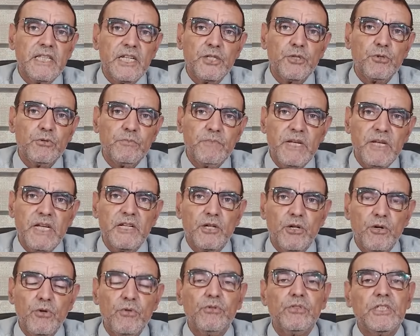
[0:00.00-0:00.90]
and they should be
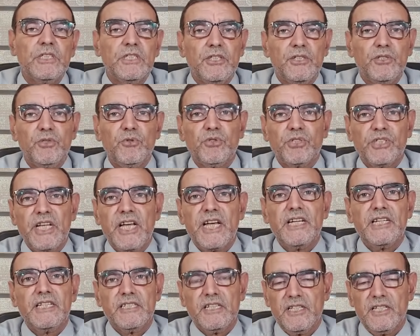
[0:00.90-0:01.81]
included in your
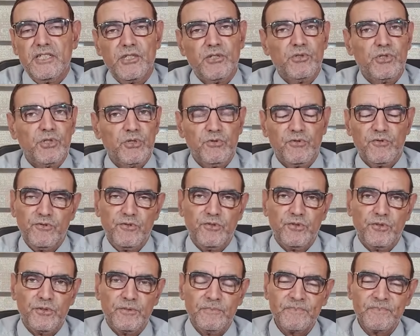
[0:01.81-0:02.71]
diet and in your
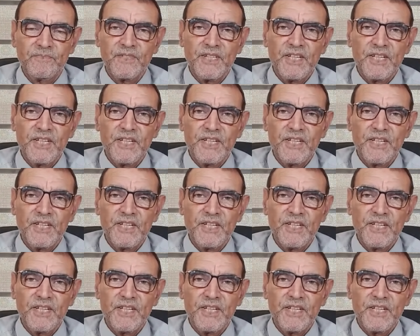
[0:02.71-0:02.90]
food.